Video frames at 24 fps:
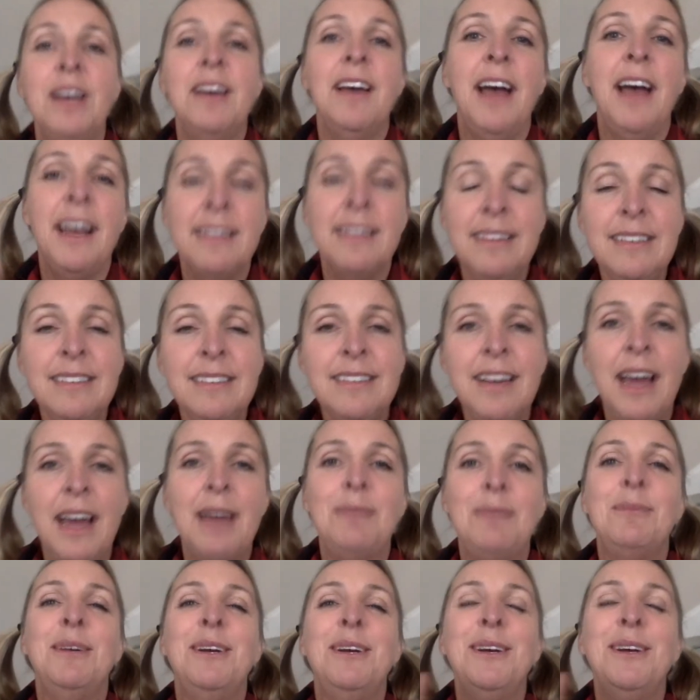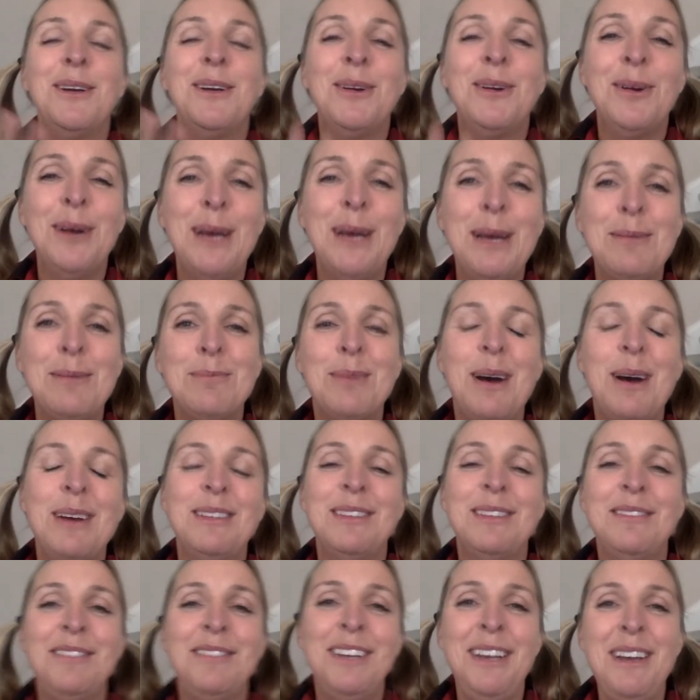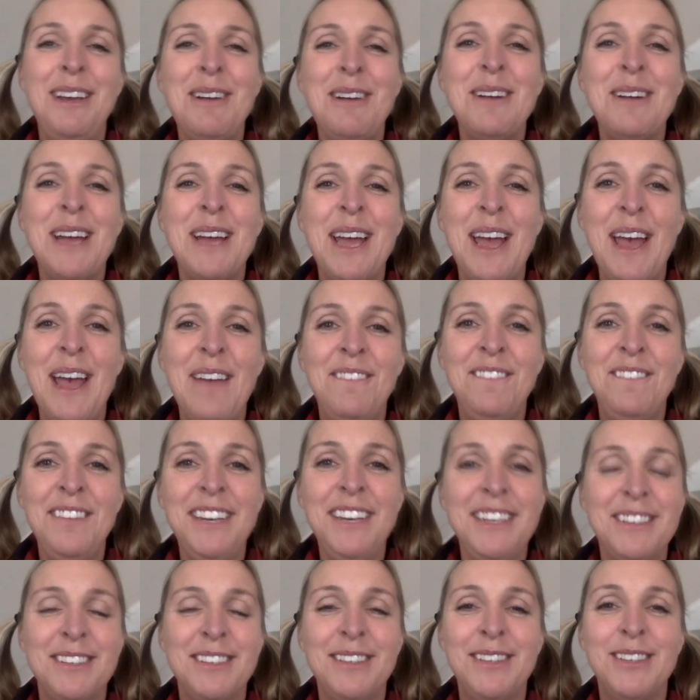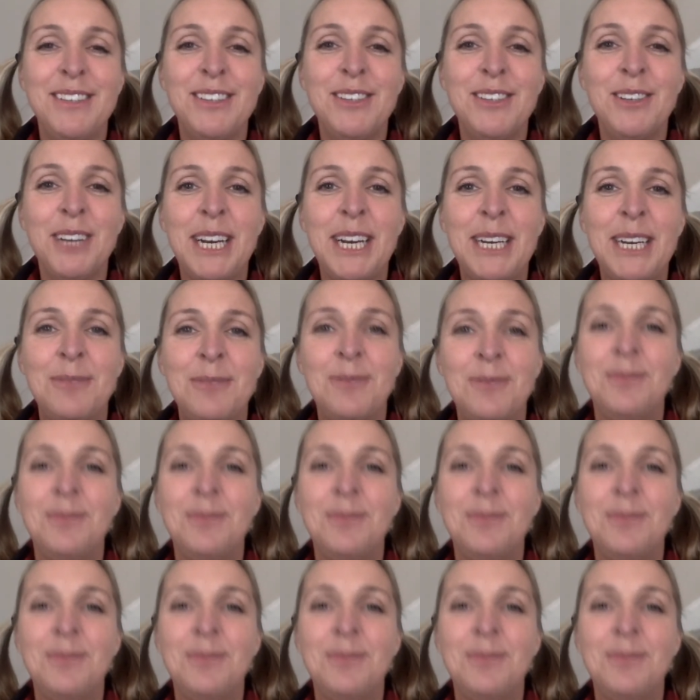at this time, go ahead and pause the video and finish the story.